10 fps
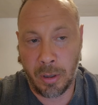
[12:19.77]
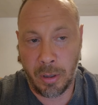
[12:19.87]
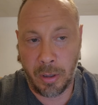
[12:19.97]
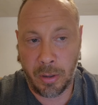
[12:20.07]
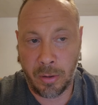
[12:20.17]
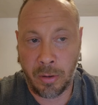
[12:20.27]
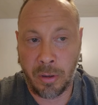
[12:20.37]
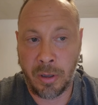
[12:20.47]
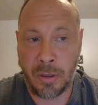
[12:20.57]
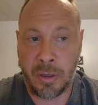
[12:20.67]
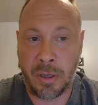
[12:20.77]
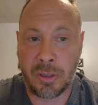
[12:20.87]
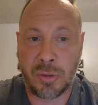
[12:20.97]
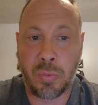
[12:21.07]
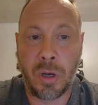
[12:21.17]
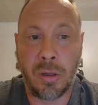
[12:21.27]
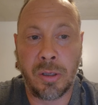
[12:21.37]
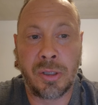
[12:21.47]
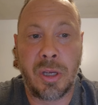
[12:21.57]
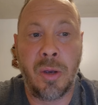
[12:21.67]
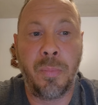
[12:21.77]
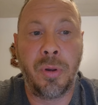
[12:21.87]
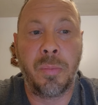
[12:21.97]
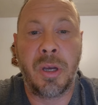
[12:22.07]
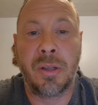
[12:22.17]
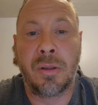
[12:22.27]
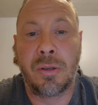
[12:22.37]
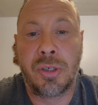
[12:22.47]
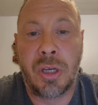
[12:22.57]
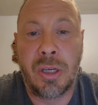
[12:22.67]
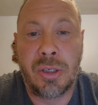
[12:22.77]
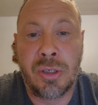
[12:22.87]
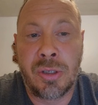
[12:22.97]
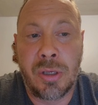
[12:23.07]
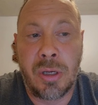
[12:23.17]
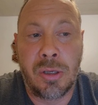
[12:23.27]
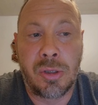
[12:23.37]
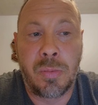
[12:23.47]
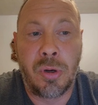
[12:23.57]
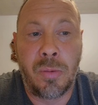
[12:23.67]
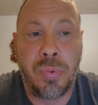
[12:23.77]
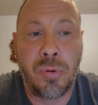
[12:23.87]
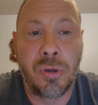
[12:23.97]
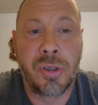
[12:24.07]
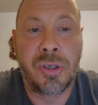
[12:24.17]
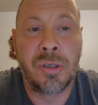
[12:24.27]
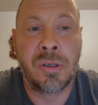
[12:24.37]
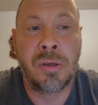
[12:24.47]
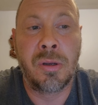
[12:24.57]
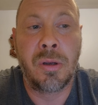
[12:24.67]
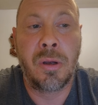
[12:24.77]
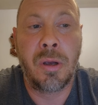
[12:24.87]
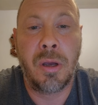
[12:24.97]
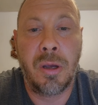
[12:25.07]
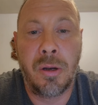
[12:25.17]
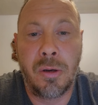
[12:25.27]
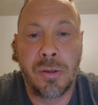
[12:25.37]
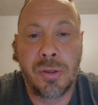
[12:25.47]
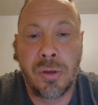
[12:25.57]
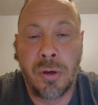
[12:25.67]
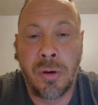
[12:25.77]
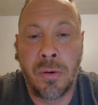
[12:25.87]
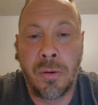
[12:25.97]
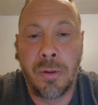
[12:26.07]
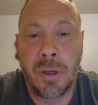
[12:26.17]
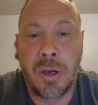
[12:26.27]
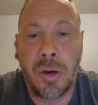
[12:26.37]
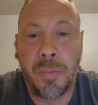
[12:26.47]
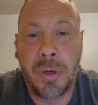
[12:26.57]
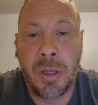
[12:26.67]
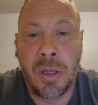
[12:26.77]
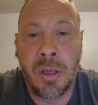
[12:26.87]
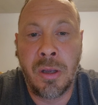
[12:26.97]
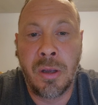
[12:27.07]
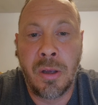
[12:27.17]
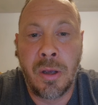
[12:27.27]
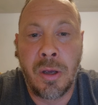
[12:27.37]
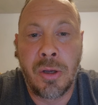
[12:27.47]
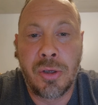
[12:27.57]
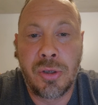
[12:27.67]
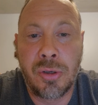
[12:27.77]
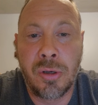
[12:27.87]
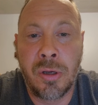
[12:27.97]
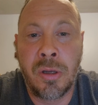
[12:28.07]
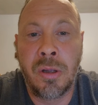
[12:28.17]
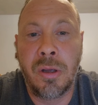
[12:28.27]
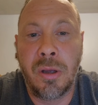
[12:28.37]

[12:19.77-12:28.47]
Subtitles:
As well as implement changes in a small portion. And also, the company should